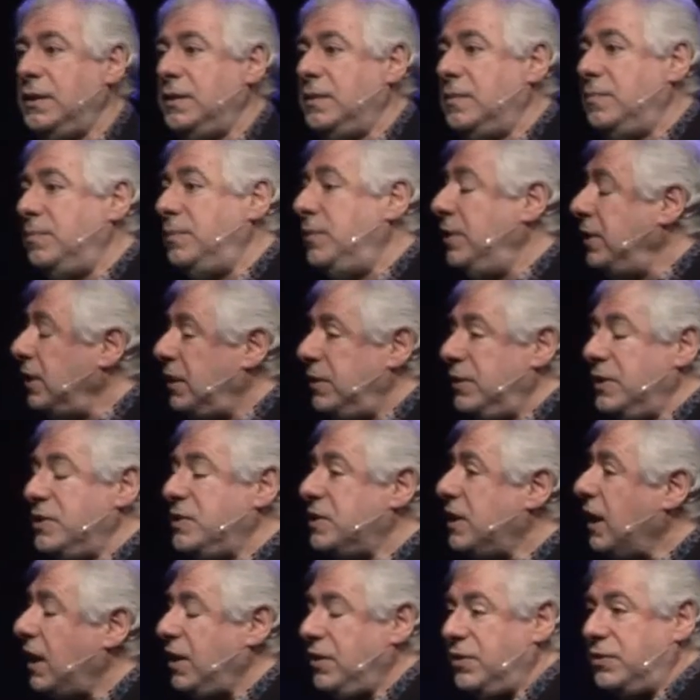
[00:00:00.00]
Murdering
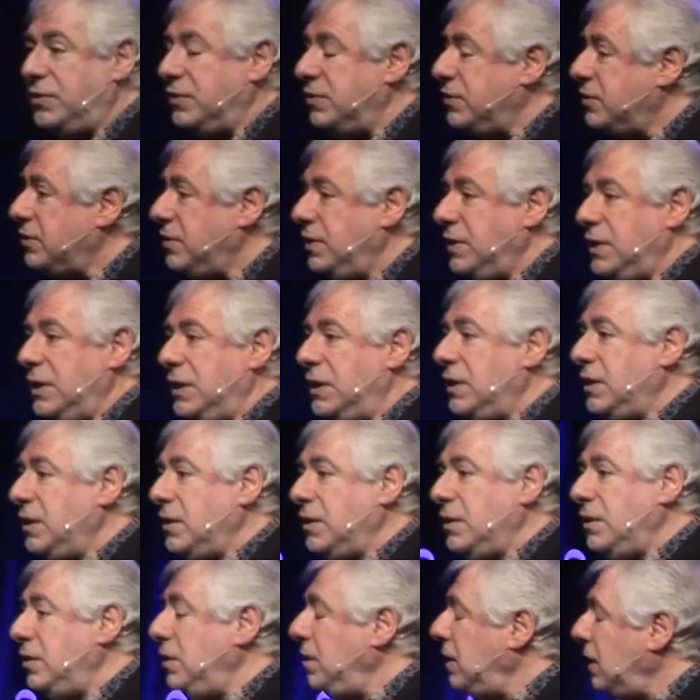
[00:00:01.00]
scoundrels
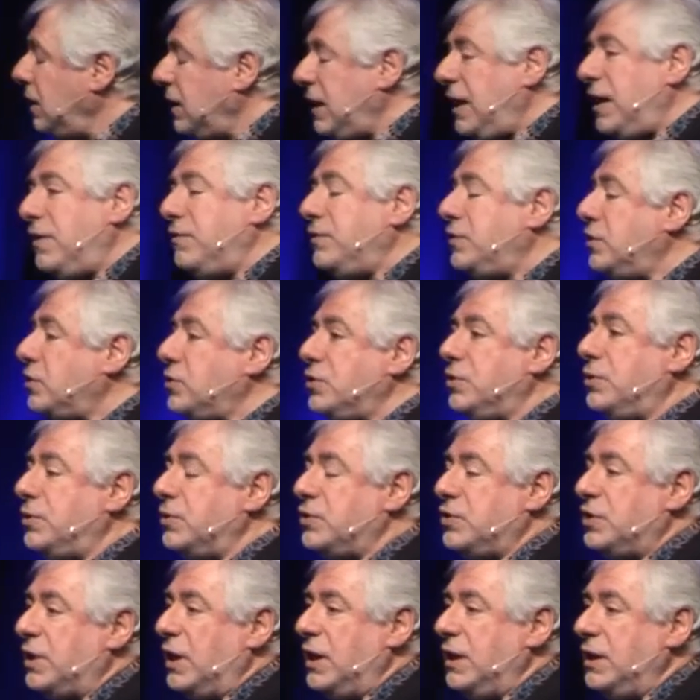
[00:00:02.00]
who love to
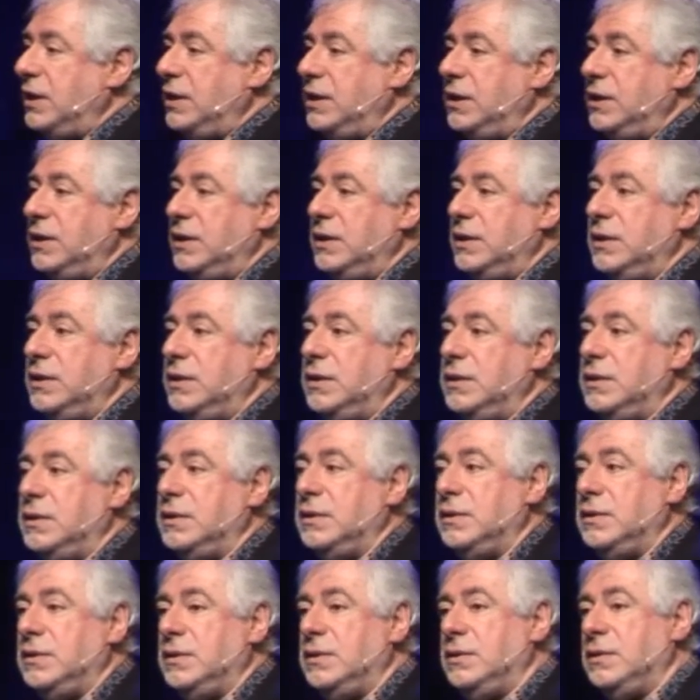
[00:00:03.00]
torture.
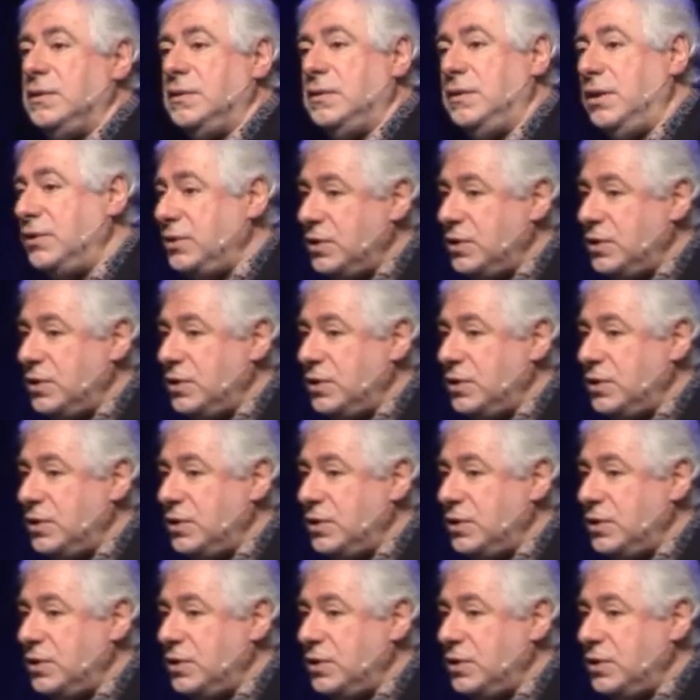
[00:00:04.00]
Not